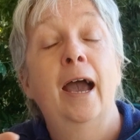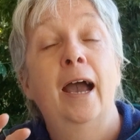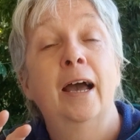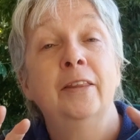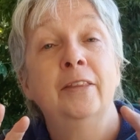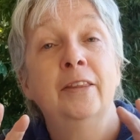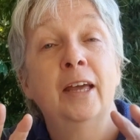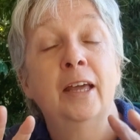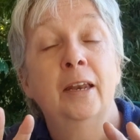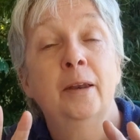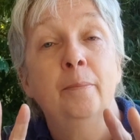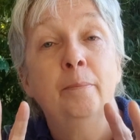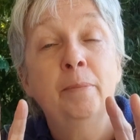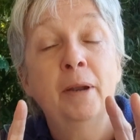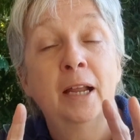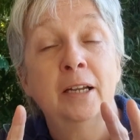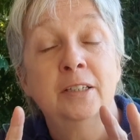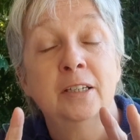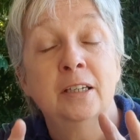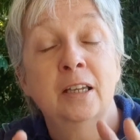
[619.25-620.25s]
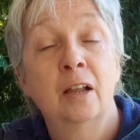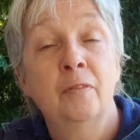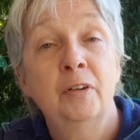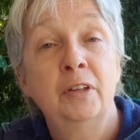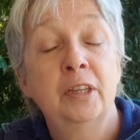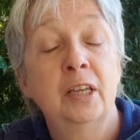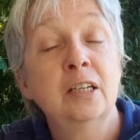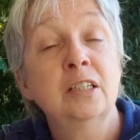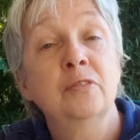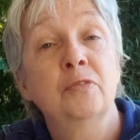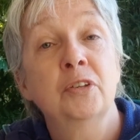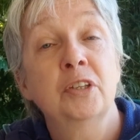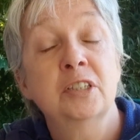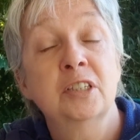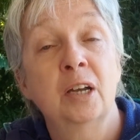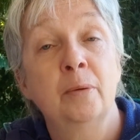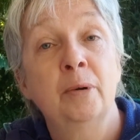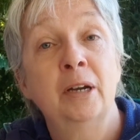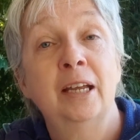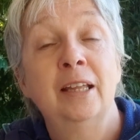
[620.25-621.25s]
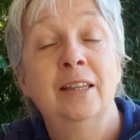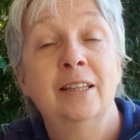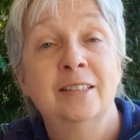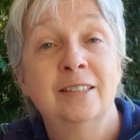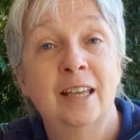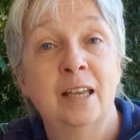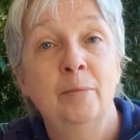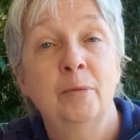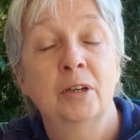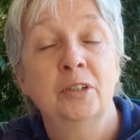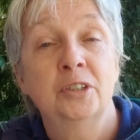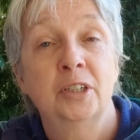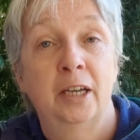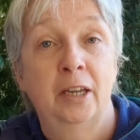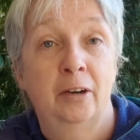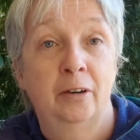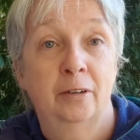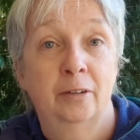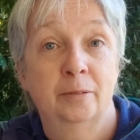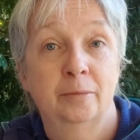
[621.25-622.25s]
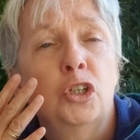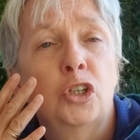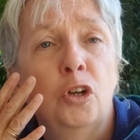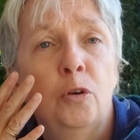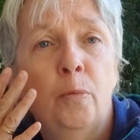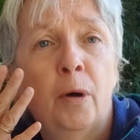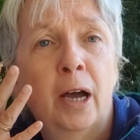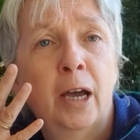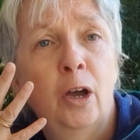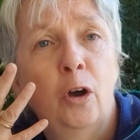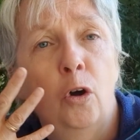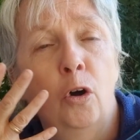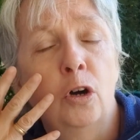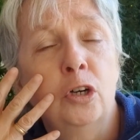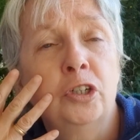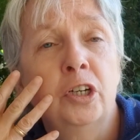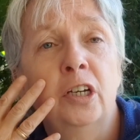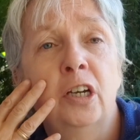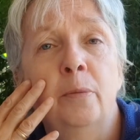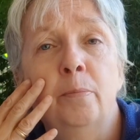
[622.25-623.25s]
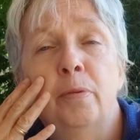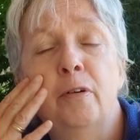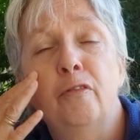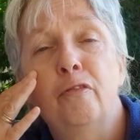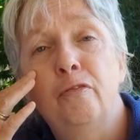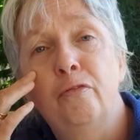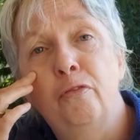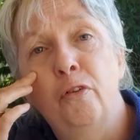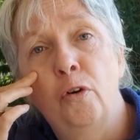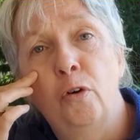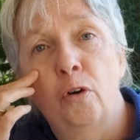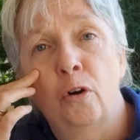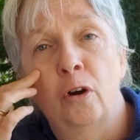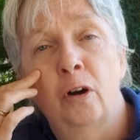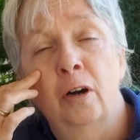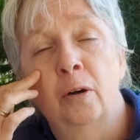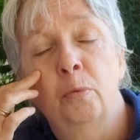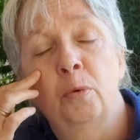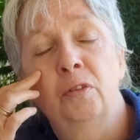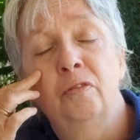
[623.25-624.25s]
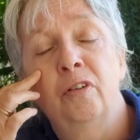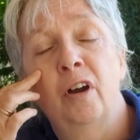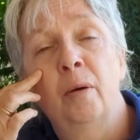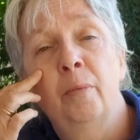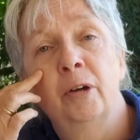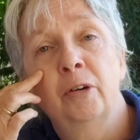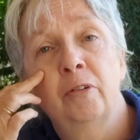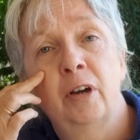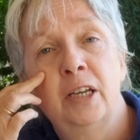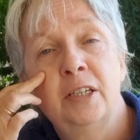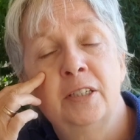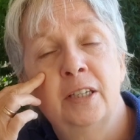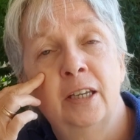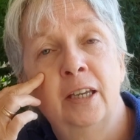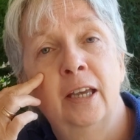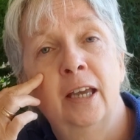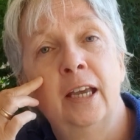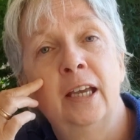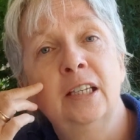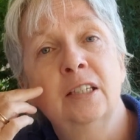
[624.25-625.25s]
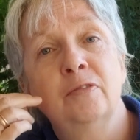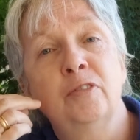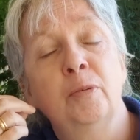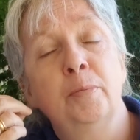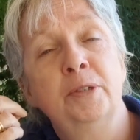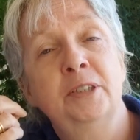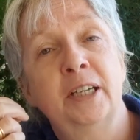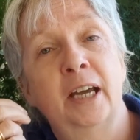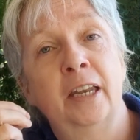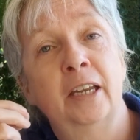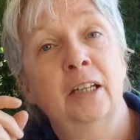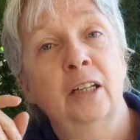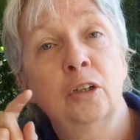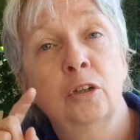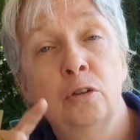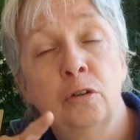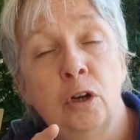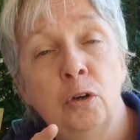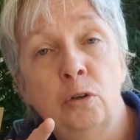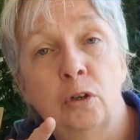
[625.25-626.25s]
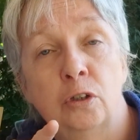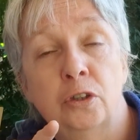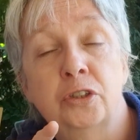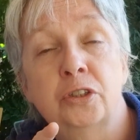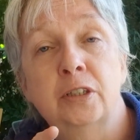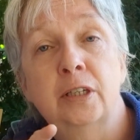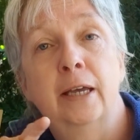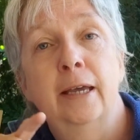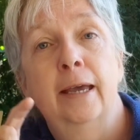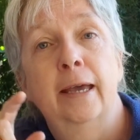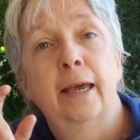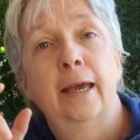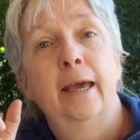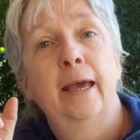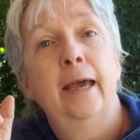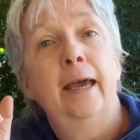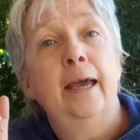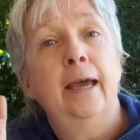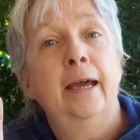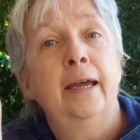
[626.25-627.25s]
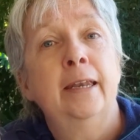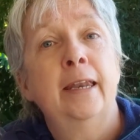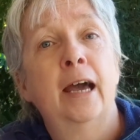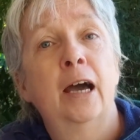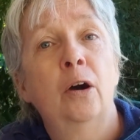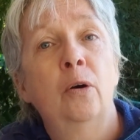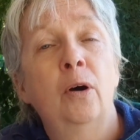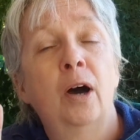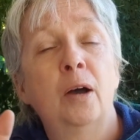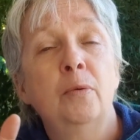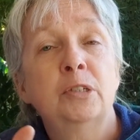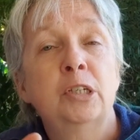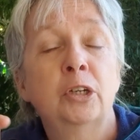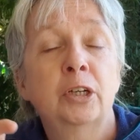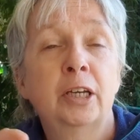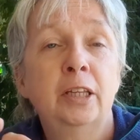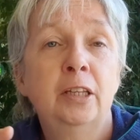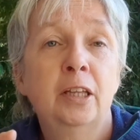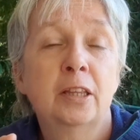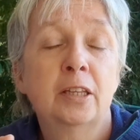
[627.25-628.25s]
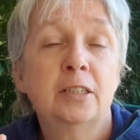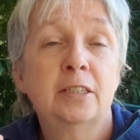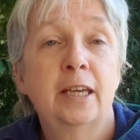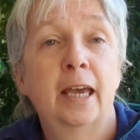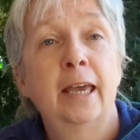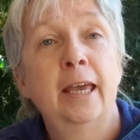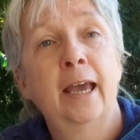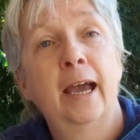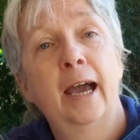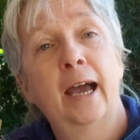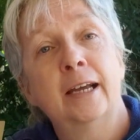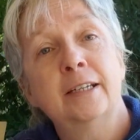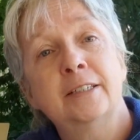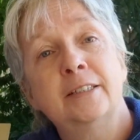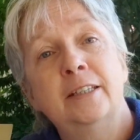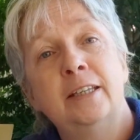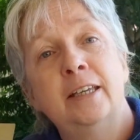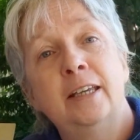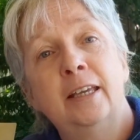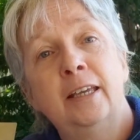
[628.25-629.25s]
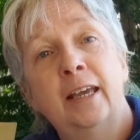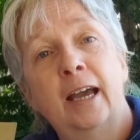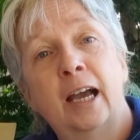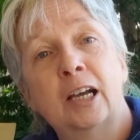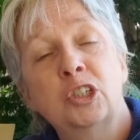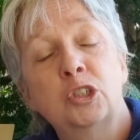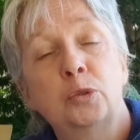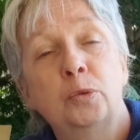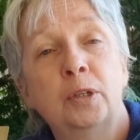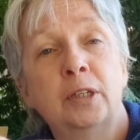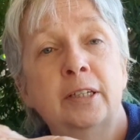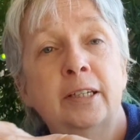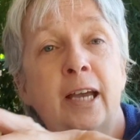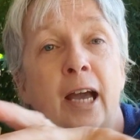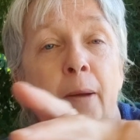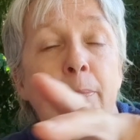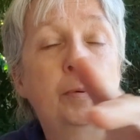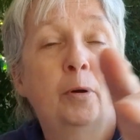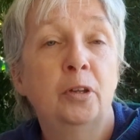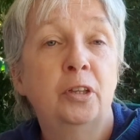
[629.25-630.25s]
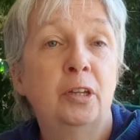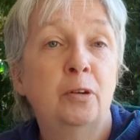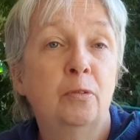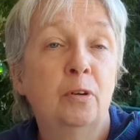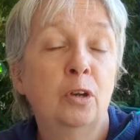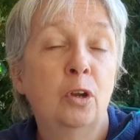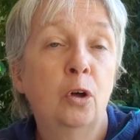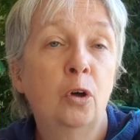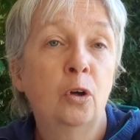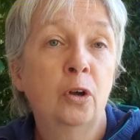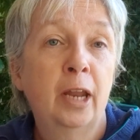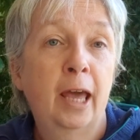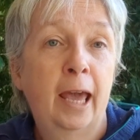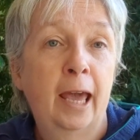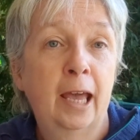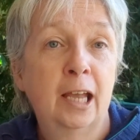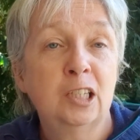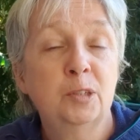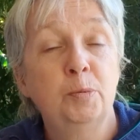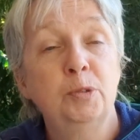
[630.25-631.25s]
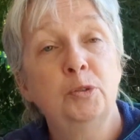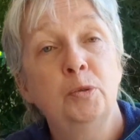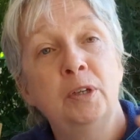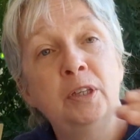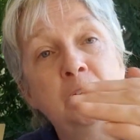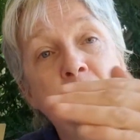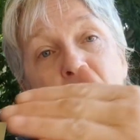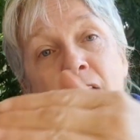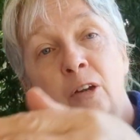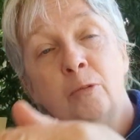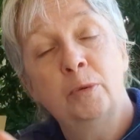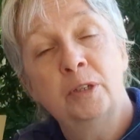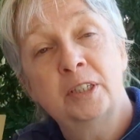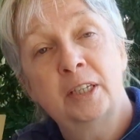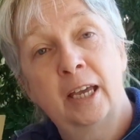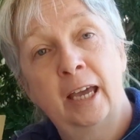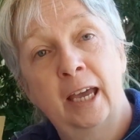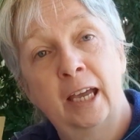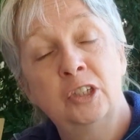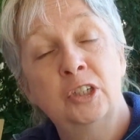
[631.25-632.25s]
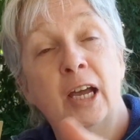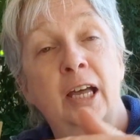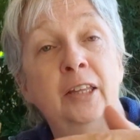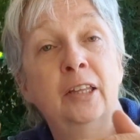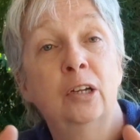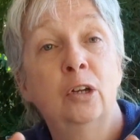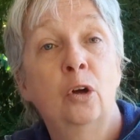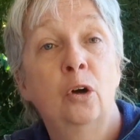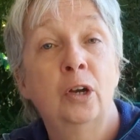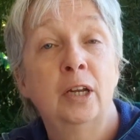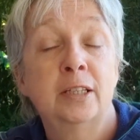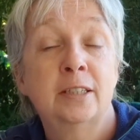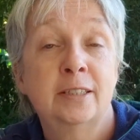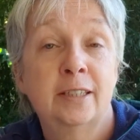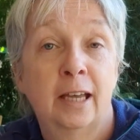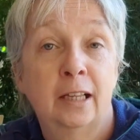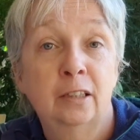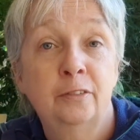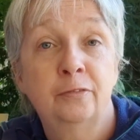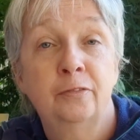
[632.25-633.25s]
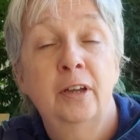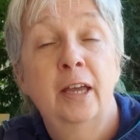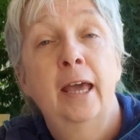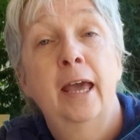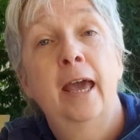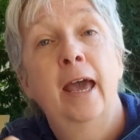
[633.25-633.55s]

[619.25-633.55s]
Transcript: and then plant lovely things for the summer in the same container. So my order number 4 with Farmer Gracy is for botanical crocus. Now, I was looking the other day at the actual gap or the lawn edge between the euonymus hedge and the lawn itself,